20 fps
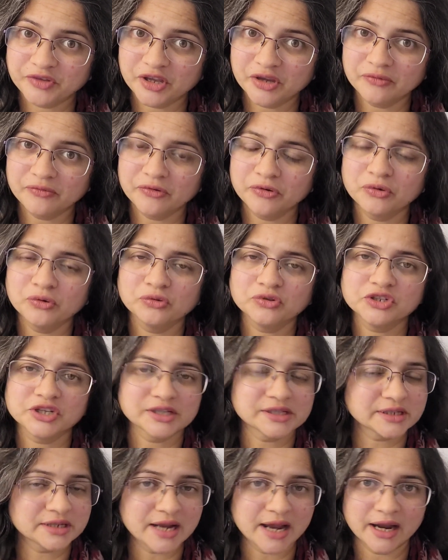If you
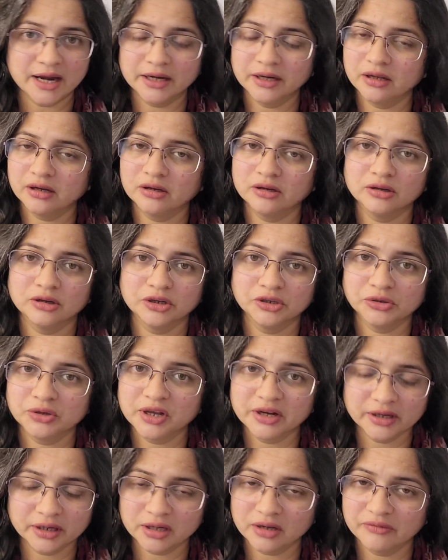just had you
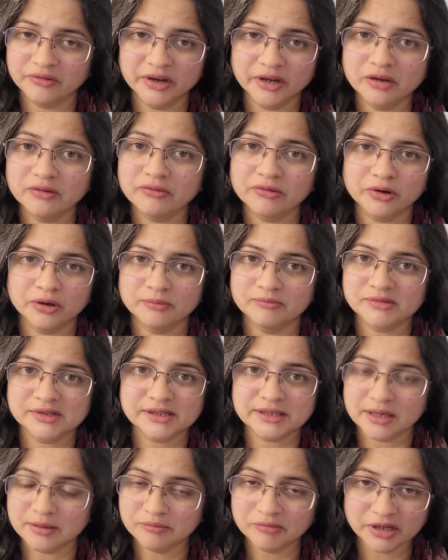are recovering from
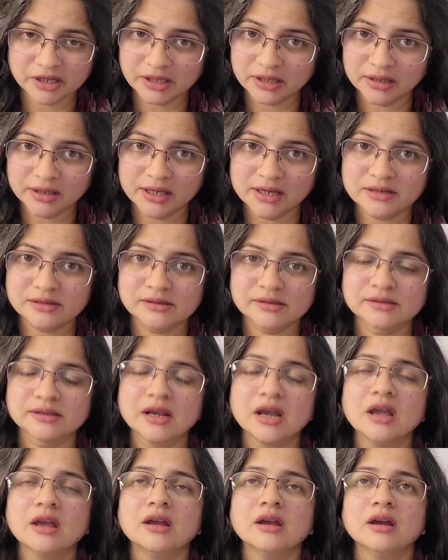some illness,
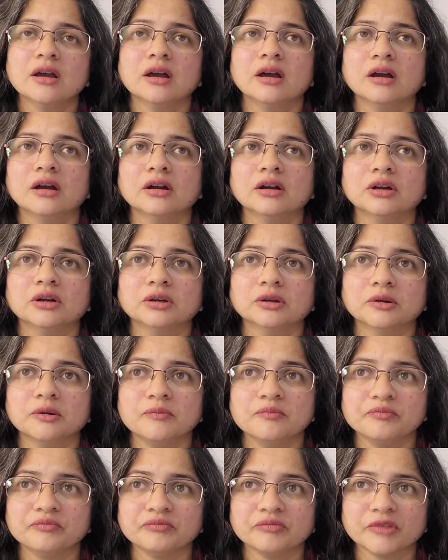
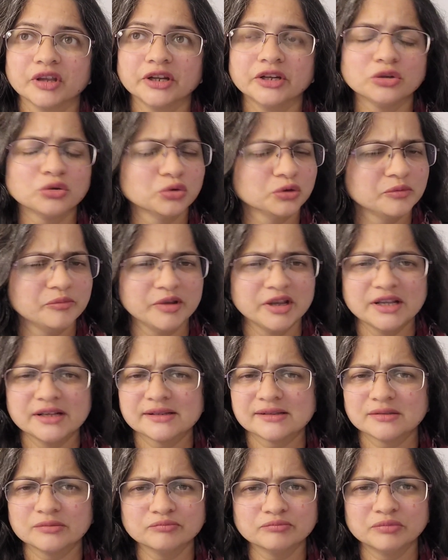it could be
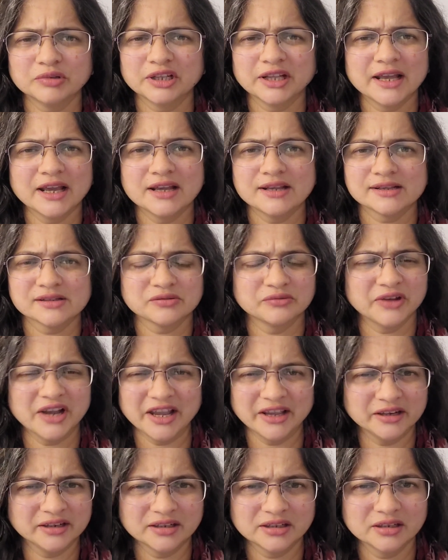simple as
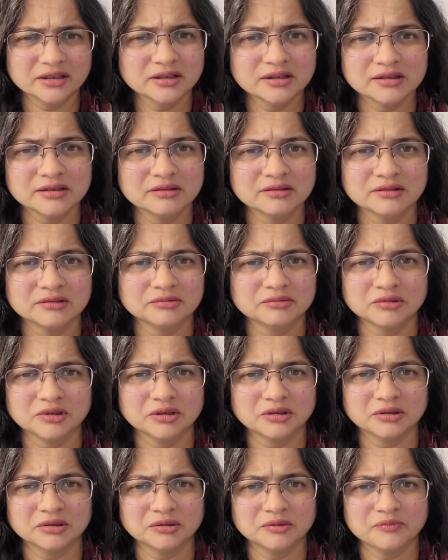
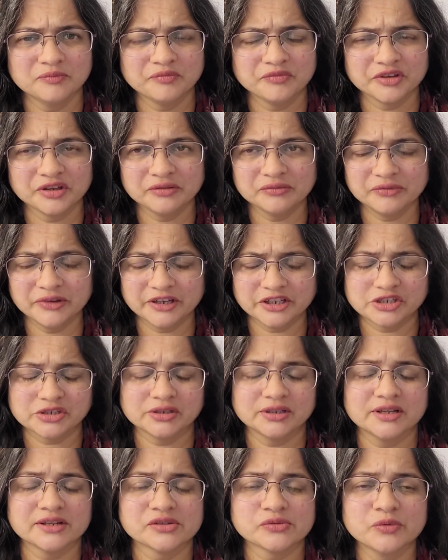viral
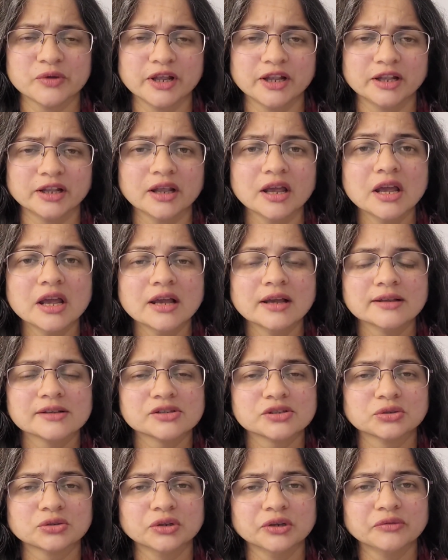infection as well.
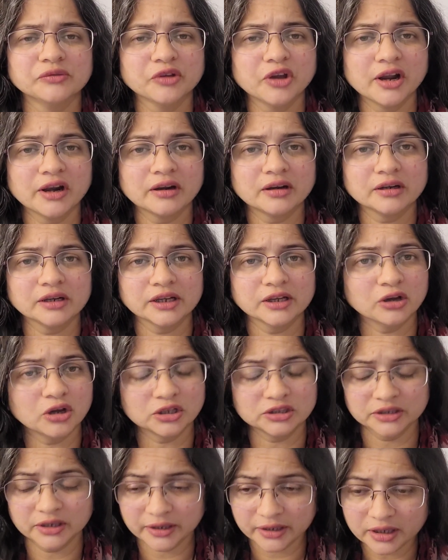So if you are
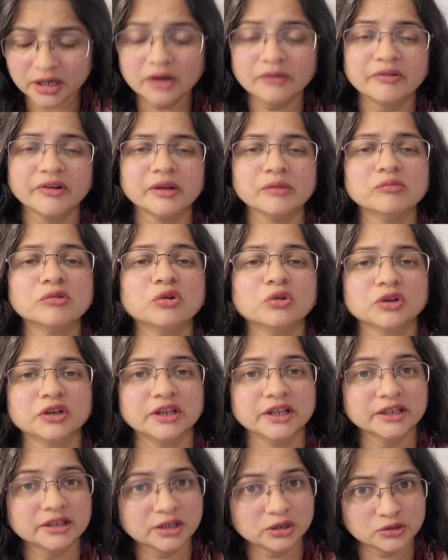on a recovery mode,
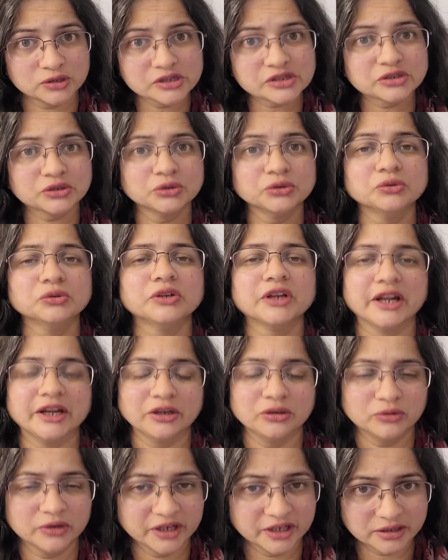then also you
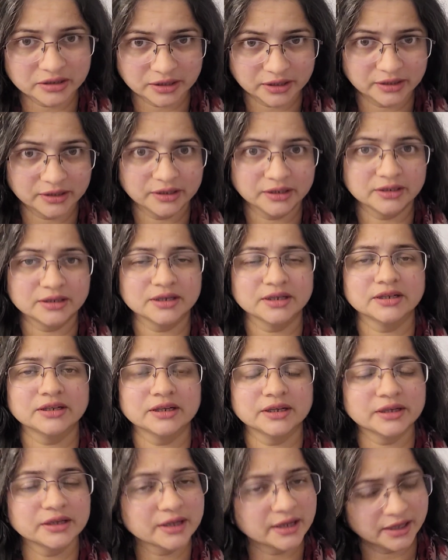tend to get
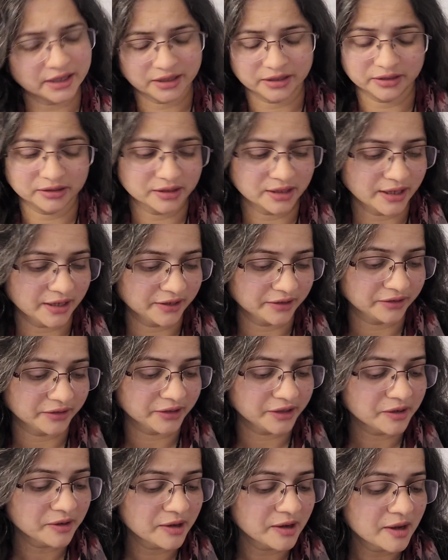irritated and
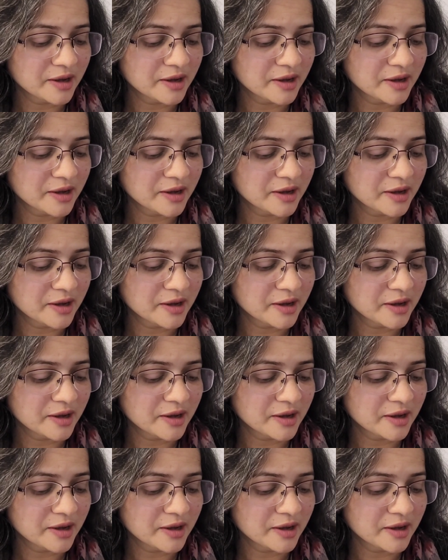angry.